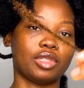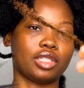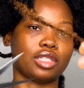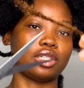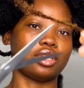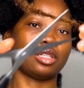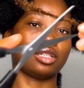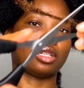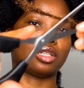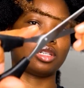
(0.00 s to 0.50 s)

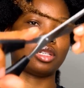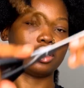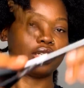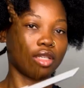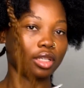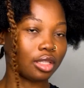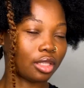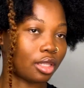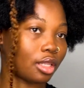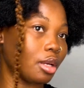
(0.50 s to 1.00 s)
gonna
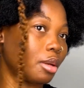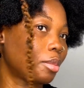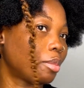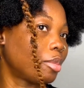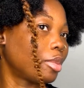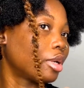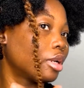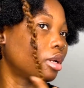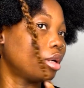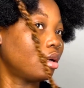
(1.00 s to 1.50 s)
cut that
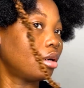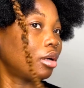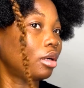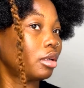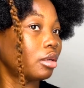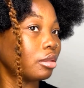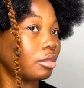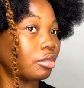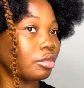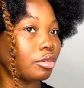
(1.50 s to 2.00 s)
bit
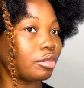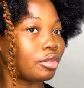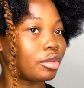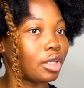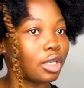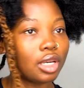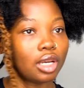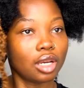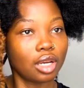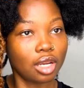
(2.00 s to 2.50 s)
off.
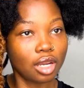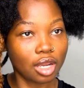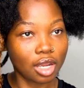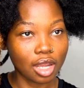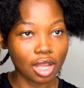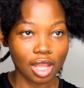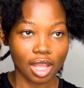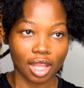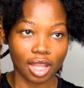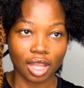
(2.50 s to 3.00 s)

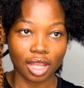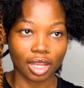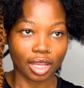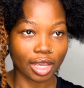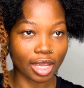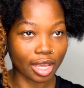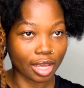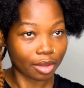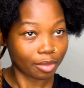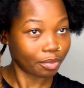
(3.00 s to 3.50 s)

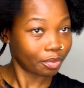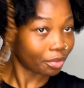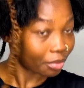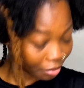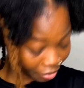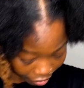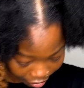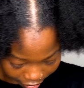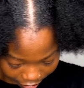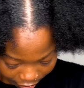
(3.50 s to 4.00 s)
Okay,
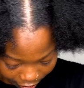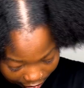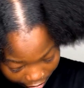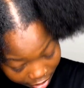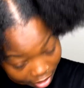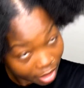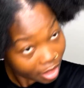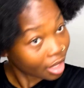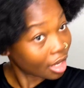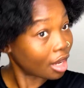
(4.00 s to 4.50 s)

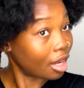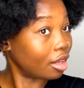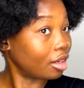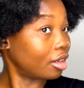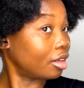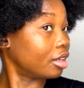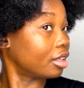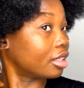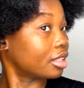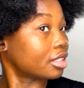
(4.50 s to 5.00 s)
let's see how
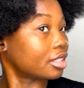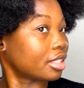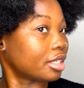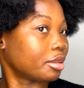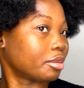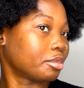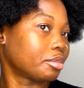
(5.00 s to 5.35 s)
long is it.